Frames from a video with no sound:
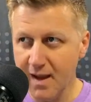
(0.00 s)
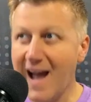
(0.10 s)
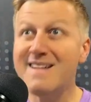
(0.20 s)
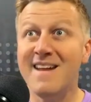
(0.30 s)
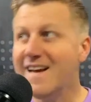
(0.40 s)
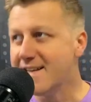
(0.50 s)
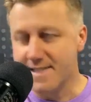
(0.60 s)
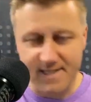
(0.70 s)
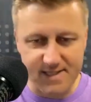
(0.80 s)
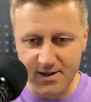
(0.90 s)

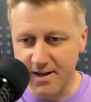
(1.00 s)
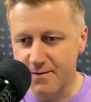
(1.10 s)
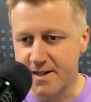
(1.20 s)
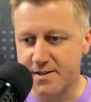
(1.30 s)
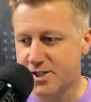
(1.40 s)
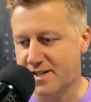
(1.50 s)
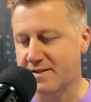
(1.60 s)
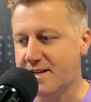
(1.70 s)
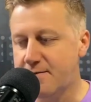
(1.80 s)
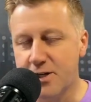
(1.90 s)
ideas. It's not even just a
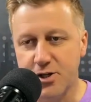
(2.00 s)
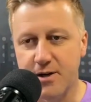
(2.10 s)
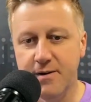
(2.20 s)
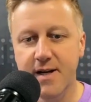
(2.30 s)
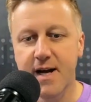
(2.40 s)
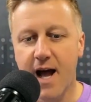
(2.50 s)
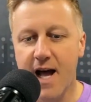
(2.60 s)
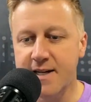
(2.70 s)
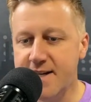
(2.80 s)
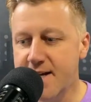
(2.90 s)
TV show.
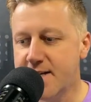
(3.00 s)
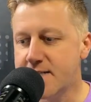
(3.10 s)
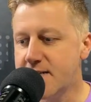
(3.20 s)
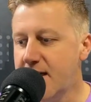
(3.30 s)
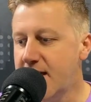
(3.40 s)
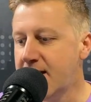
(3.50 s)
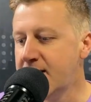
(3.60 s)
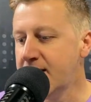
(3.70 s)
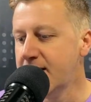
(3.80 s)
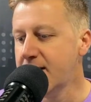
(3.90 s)
Ideas
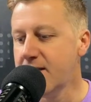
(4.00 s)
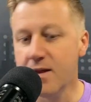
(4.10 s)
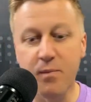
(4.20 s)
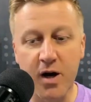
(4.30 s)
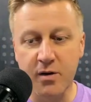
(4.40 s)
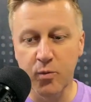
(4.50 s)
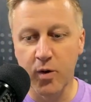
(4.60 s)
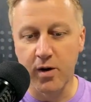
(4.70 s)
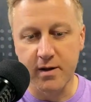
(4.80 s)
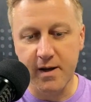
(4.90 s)
in the modern
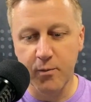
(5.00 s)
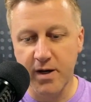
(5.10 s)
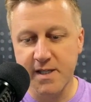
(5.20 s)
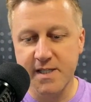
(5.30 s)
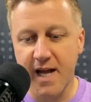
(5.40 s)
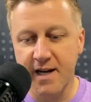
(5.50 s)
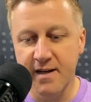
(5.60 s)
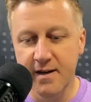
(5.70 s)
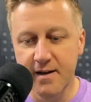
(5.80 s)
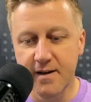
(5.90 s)
world and what it's
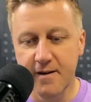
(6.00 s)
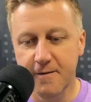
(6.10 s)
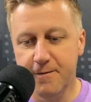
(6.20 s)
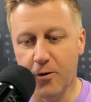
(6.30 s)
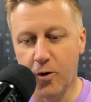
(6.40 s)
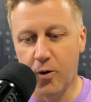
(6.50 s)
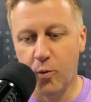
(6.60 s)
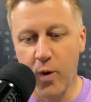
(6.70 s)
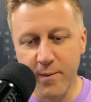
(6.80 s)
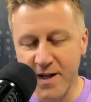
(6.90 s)
done for
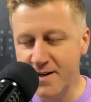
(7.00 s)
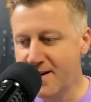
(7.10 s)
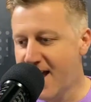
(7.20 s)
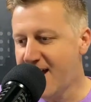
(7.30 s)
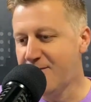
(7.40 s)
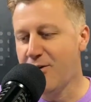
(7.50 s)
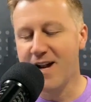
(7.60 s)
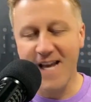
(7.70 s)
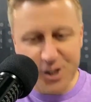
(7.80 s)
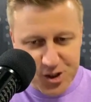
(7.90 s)
women and
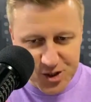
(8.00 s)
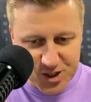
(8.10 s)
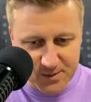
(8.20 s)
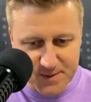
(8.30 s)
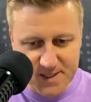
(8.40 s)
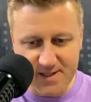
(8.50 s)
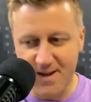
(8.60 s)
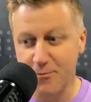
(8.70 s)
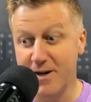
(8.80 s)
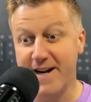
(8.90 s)
relationships
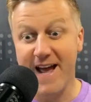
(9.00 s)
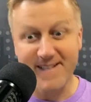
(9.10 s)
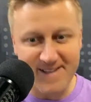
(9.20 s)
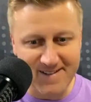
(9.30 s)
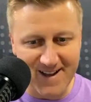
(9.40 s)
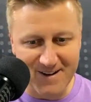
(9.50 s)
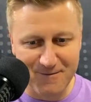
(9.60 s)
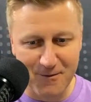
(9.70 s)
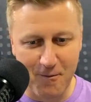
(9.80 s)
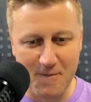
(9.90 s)
and what it hasn't done
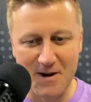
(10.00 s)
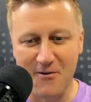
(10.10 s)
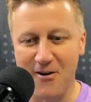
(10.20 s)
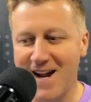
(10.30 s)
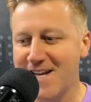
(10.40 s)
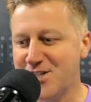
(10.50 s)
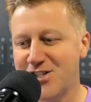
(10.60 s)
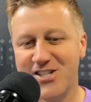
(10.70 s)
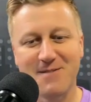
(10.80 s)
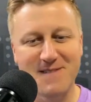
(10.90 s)
for women and
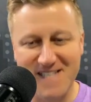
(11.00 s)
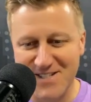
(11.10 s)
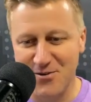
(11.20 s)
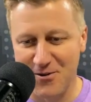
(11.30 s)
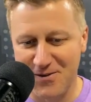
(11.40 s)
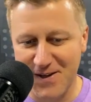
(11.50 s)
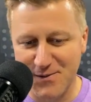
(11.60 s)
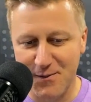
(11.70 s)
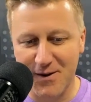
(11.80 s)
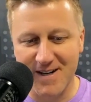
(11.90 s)
relationships. These are all things
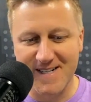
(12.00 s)
we've got to